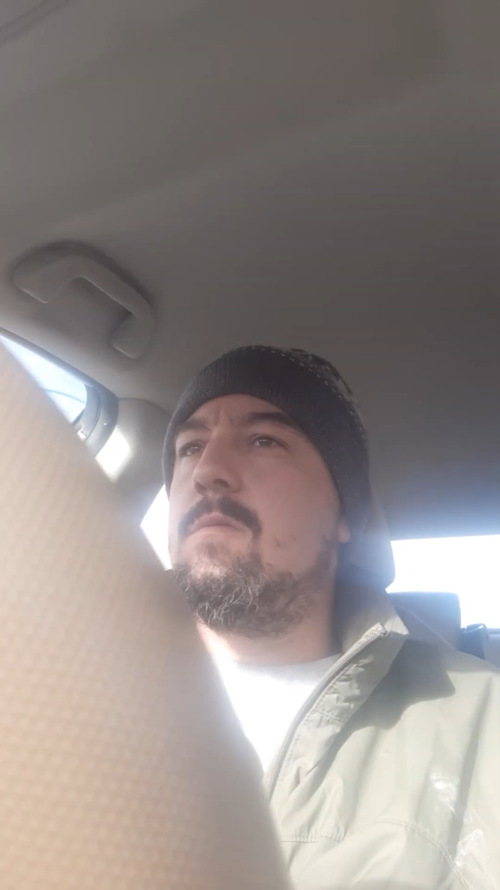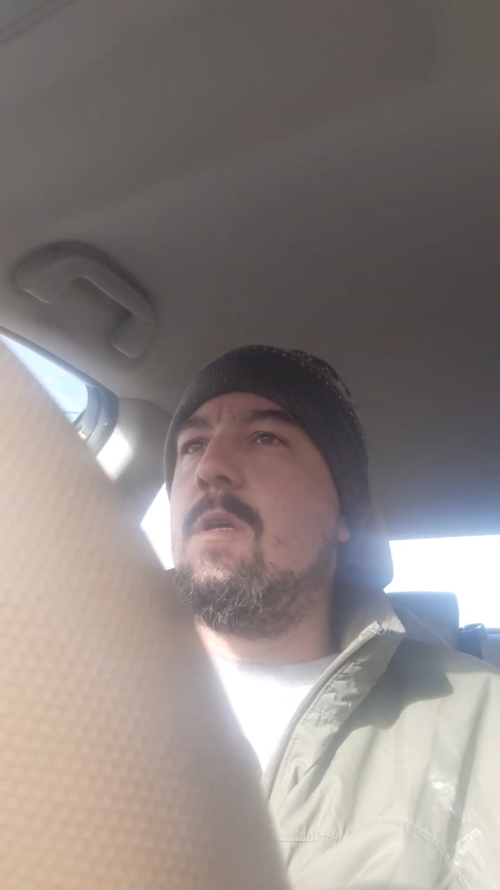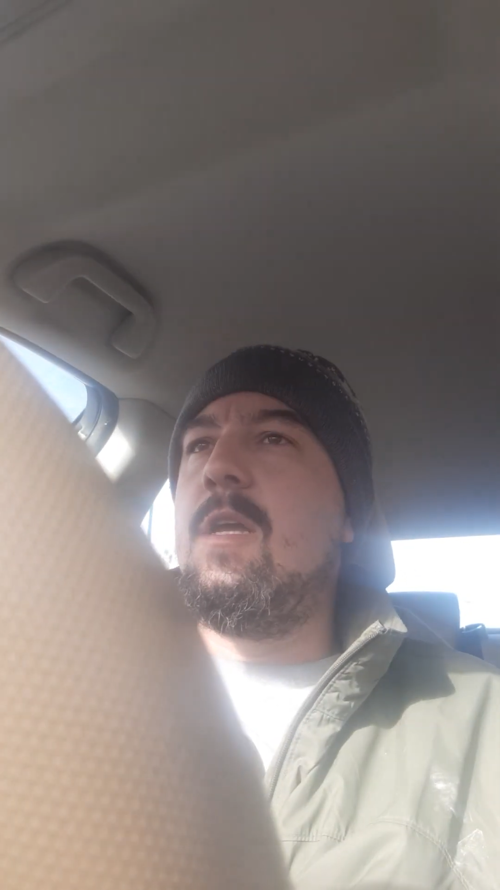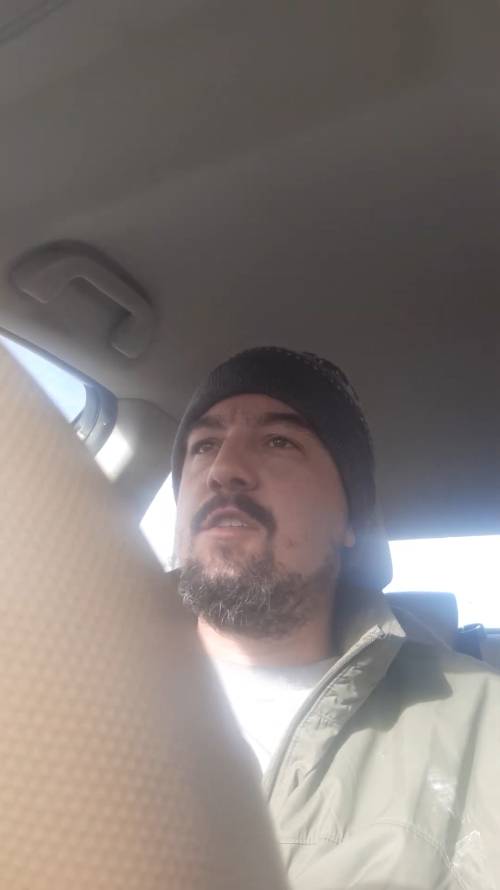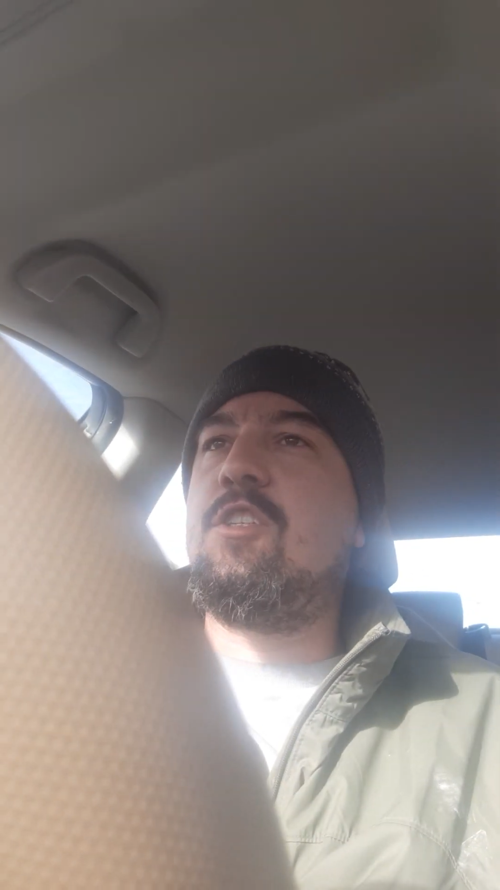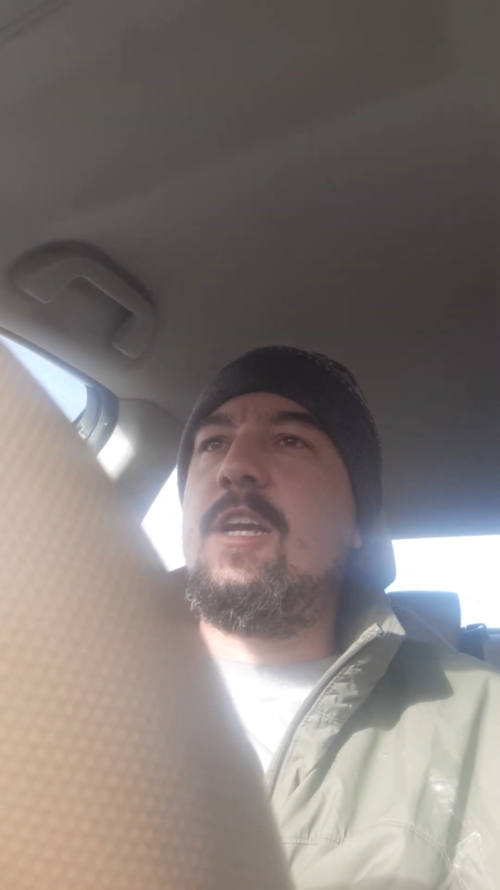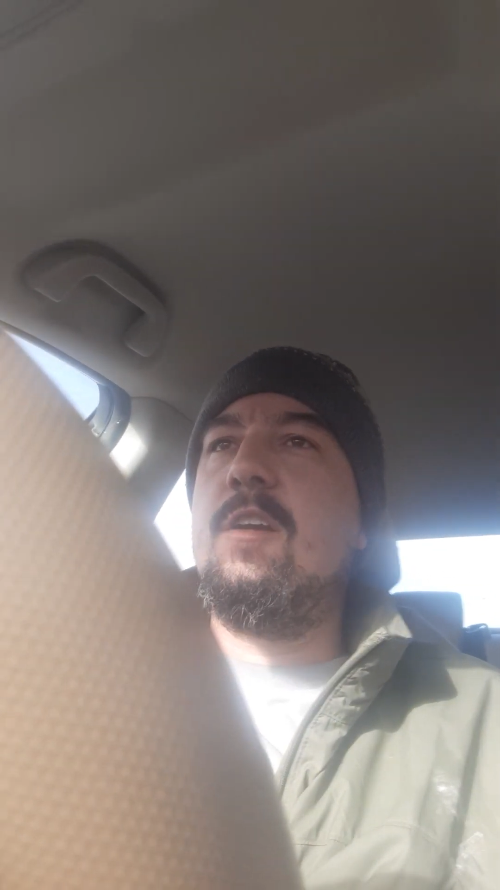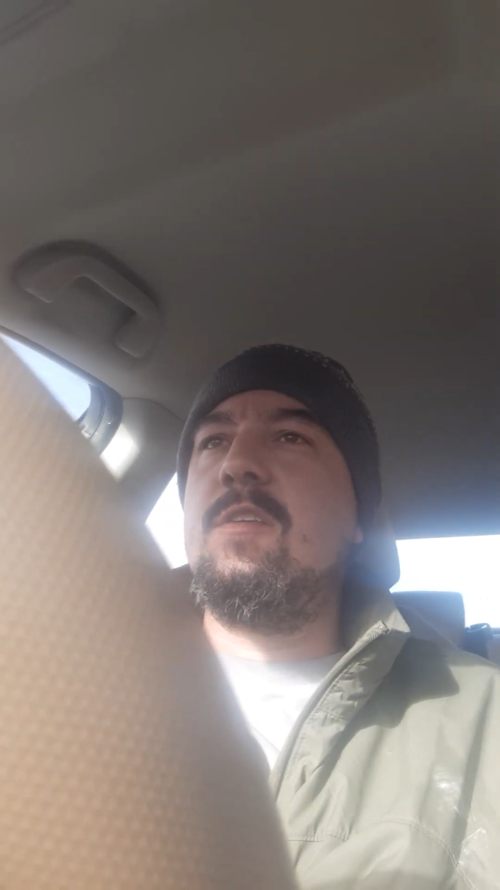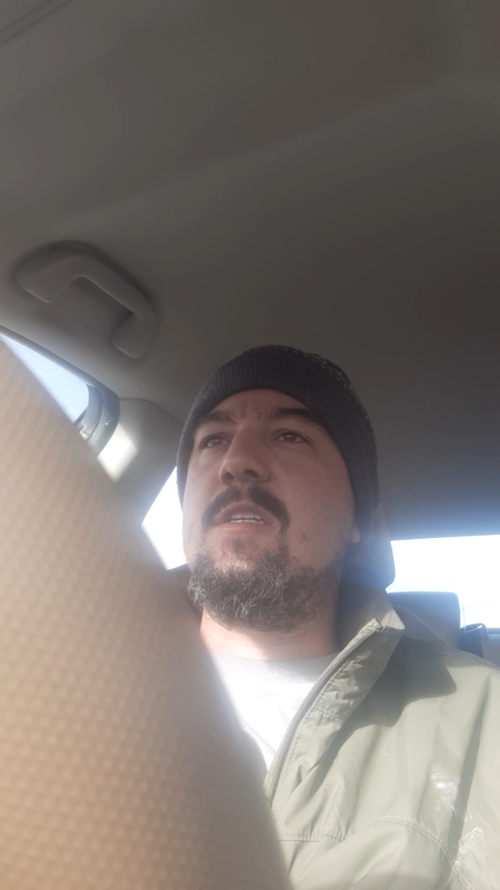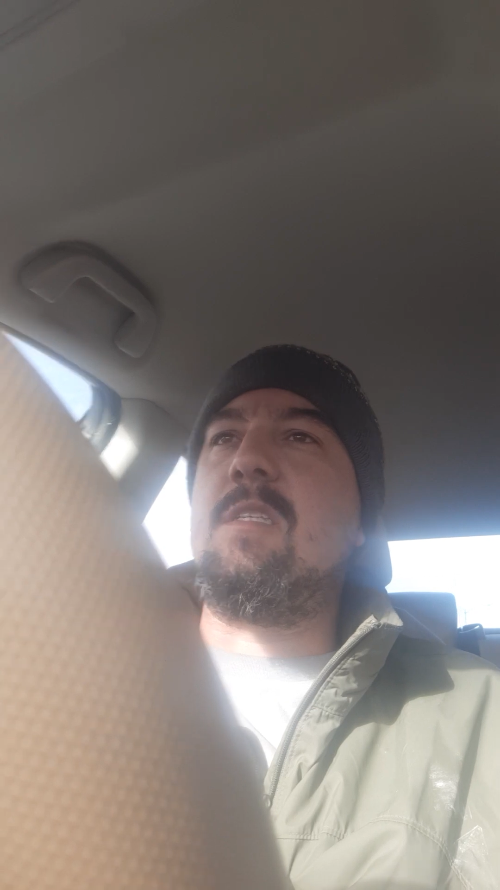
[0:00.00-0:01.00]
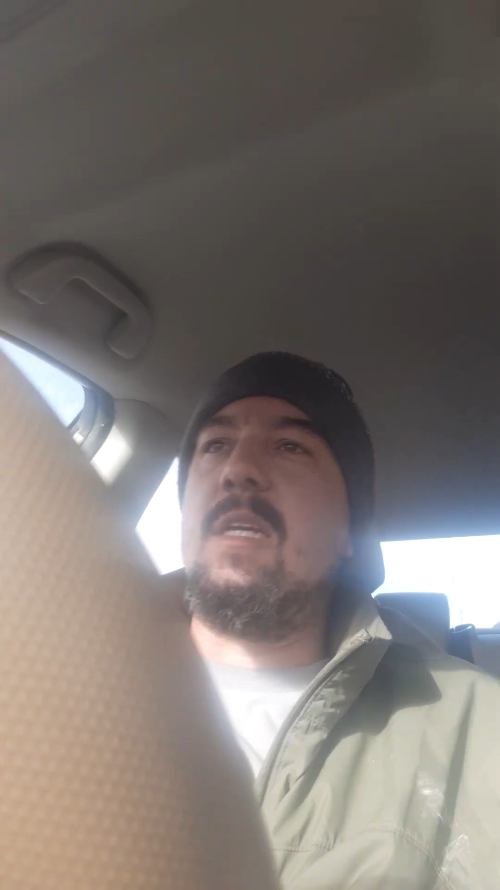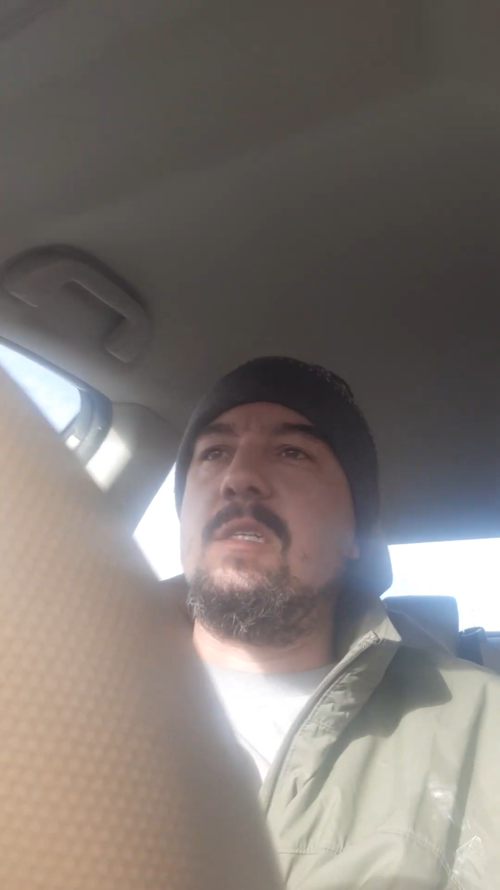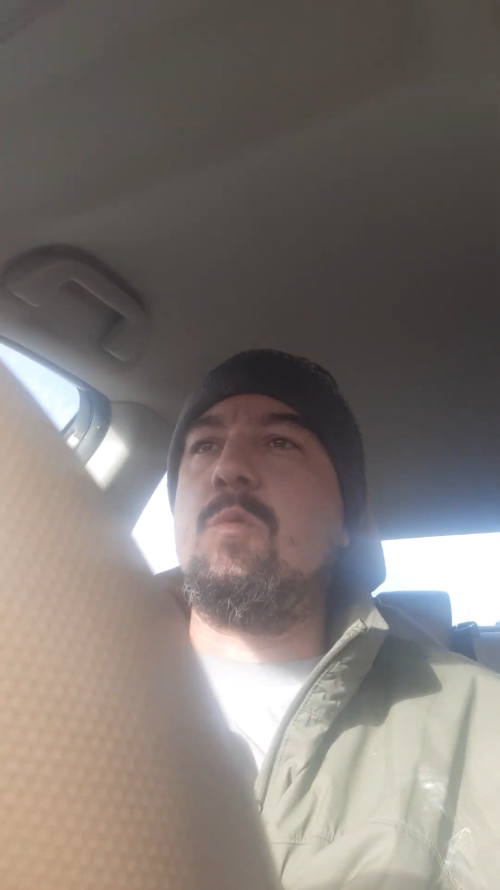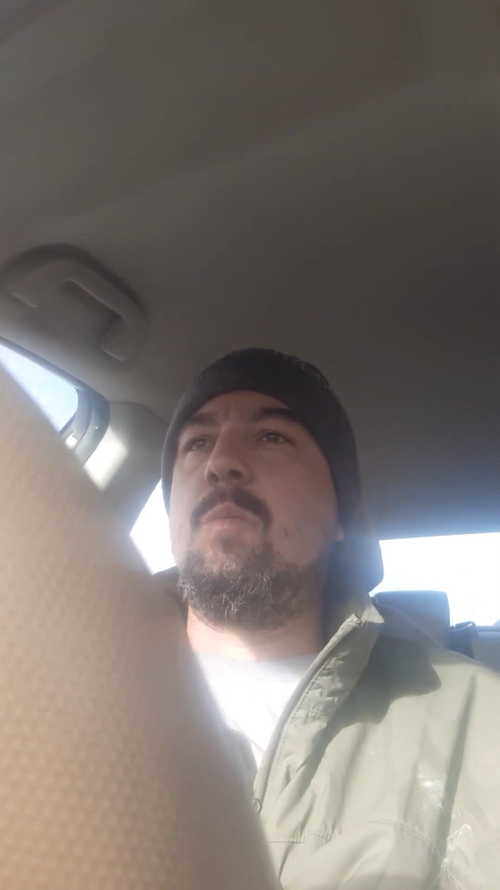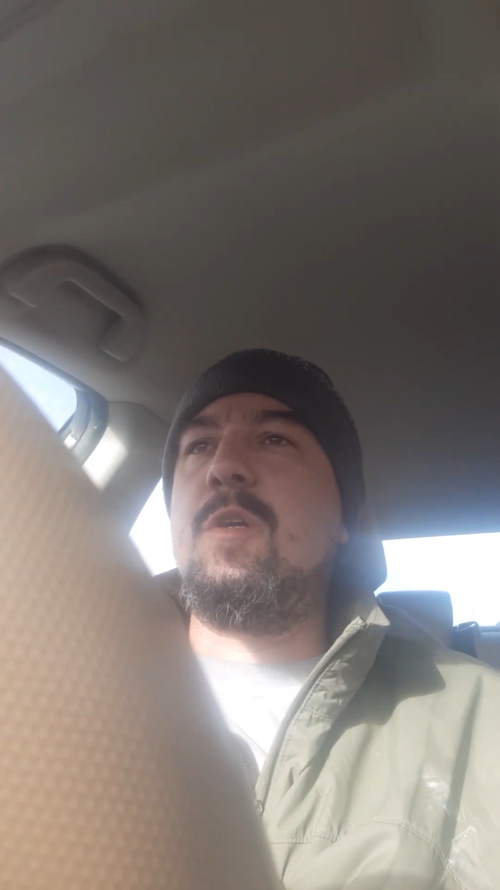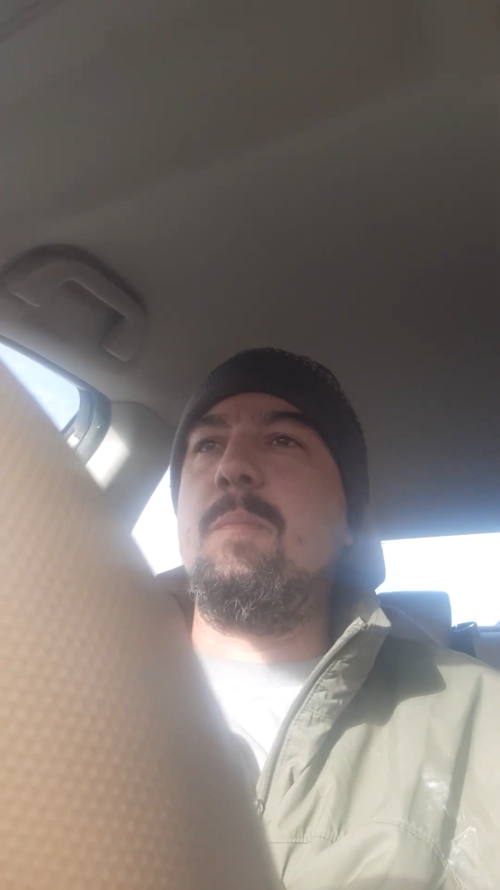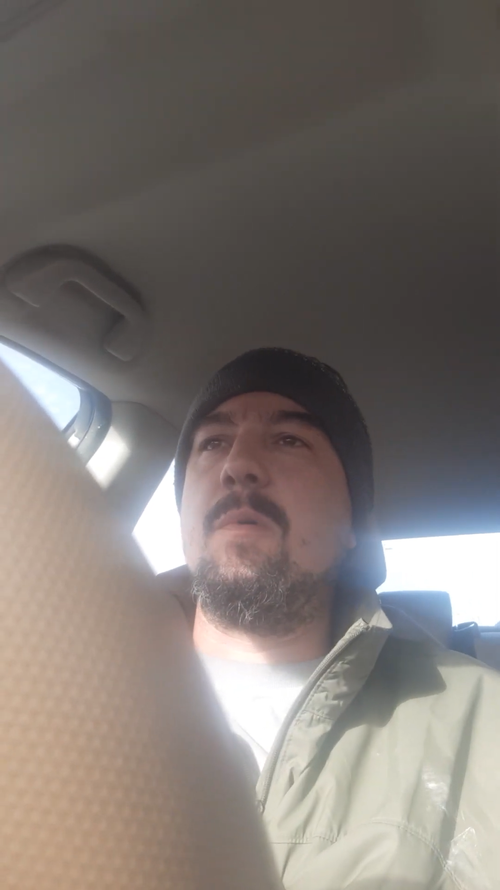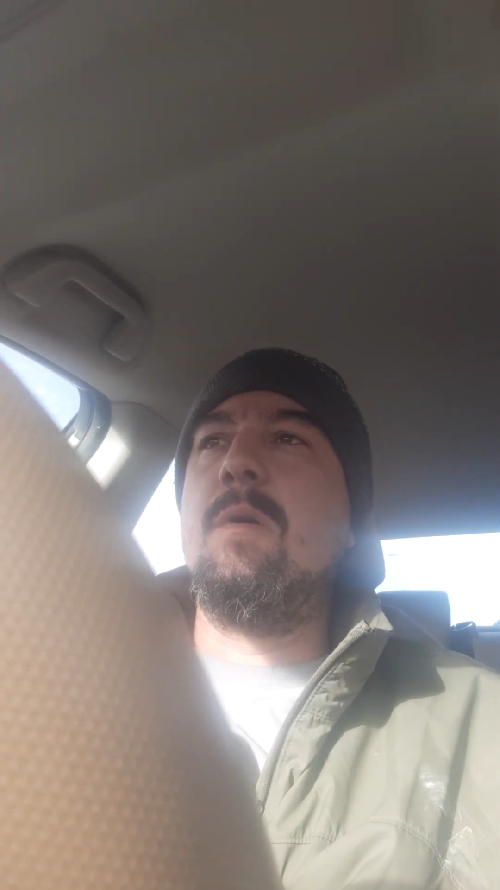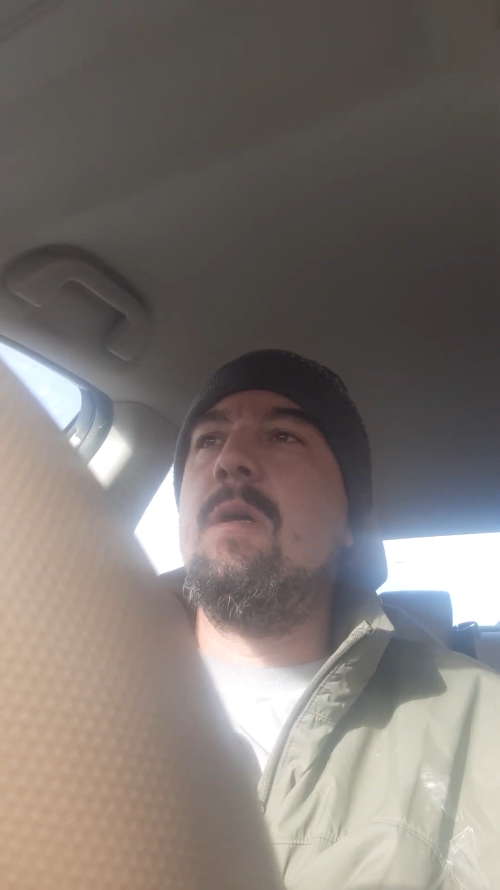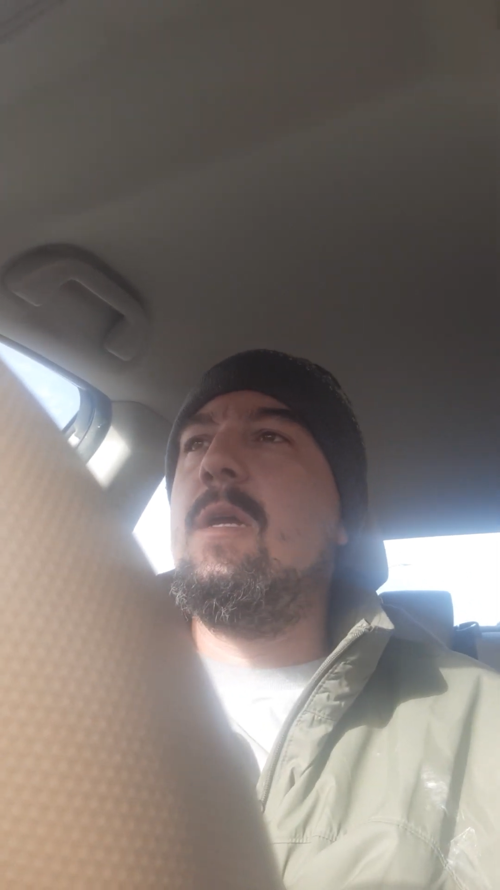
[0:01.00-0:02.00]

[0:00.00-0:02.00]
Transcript: and share these things with people.